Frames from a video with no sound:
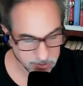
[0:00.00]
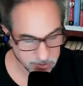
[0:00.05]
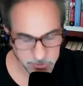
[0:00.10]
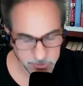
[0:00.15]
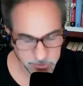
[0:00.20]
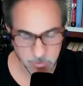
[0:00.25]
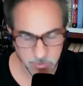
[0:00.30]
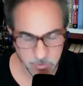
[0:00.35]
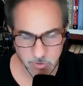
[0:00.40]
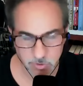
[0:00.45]

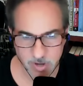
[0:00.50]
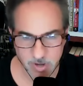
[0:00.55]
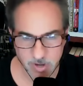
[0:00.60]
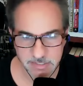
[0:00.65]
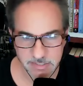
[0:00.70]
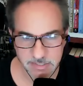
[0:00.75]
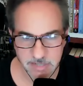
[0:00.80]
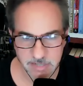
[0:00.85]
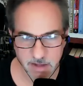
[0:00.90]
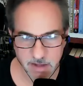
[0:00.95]
doing great
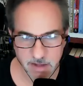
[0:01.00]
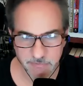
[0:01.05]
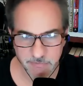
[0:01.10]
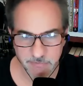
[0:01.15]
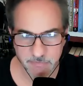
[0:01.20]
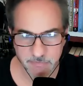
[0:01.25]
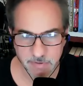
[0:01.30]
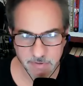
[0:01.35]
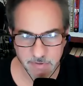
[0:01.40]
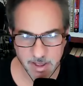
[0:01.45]
stuff.
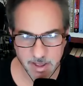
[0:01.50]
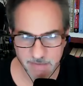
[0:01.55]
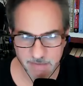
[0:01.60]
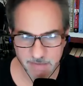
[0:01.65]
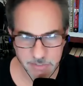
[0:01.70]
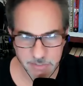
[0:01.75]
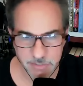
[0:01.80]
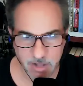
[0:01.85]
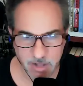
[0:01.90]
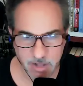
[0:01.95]
I
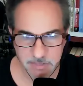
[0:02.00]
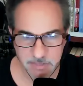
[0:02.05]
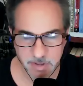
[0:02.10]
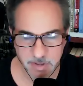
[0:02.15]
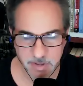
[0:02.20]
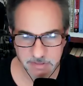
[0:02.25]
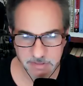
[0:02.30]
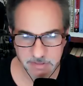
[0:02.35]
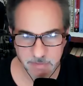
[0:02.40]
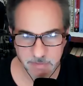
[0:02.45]
haven't talked
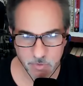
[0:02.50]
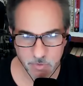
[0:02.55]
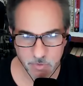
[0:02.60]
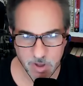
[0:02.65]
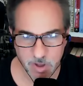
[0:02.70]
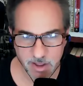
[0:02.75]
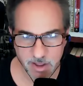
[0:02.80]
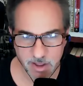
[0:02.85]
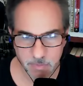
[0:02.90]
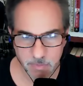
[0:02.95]
about them in a
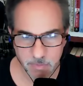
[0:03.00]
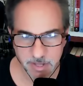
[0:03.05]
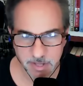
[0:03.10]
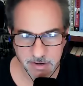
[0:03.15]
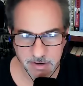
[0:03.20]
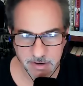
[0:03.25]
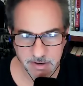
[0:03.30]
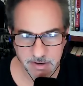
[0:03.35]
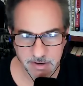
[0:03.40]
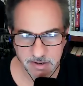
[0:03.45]
while, but,
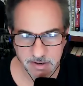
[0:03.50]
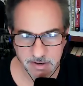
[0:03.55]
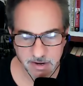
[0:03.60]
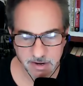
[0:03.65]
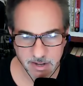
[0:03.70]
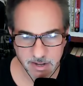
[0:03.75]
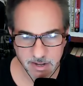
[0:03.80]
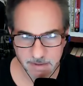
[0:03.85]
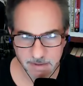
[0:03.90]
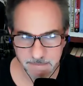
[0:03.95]

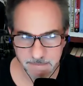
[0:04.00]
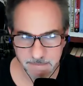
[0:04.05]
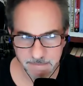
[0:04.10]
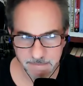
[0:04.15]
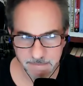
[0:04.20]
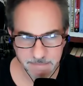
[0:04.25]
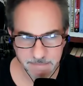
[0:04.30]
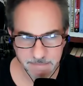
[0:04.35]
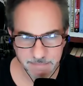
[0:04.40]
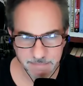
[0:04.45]

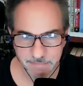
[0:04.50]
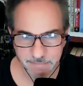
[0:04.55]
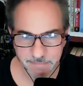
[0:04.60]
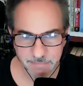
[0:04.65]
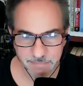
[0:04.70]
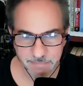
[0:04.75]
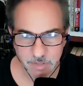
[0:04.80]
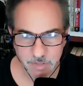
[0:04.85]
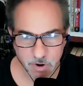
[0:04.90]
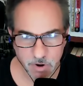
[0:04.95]

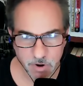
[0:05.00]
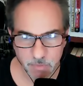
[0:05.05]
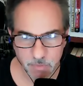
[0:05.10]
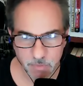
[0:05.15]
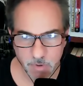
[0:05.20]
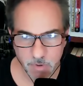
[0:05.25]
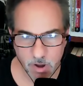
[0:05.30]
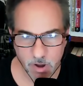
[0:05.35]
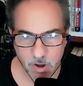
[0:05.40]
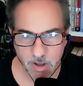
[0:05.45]
you know,
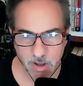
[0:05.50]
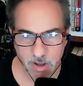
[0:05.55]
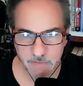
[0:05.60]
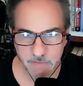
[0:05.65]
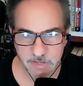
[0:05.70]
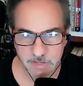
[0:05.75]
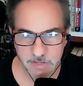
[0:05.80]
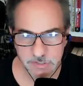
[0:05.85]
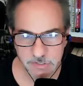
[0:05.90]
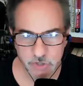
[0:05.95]
all of
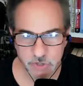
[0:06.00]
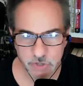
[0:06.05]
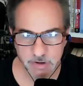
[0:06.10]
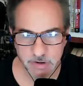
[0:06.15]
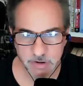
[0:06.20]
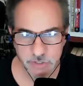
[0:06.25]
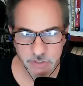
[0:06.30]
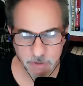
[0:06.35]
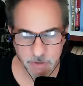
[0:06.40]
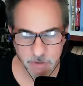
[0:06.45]
these
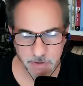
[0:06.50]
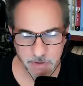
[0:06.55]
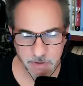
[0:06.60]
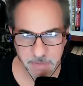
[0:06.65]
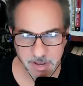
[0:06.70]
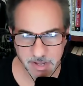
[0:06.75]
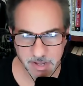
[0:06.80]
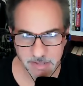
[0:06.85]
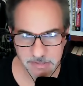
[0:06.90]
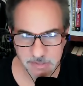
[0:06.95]
Journey tribute
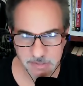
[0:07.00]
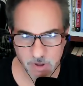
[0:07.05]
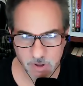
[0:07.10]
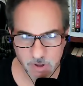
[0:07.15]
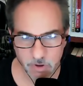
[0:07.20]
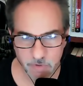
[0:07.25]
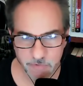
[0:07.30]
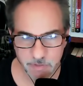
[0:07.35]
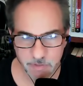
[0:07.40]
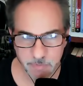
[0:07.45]
bands
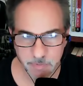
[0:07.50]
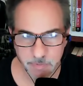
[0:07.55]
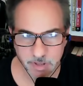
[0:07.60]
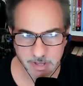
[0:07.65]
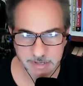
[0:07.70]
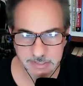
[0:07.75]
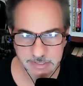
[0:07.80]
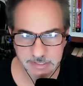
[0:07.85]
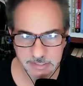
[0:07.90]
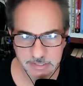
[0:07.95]
all over the
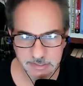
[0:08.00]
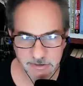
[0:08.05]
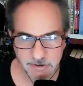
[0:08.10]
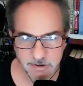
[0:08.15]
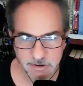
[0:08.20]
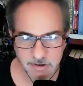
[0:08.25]
place,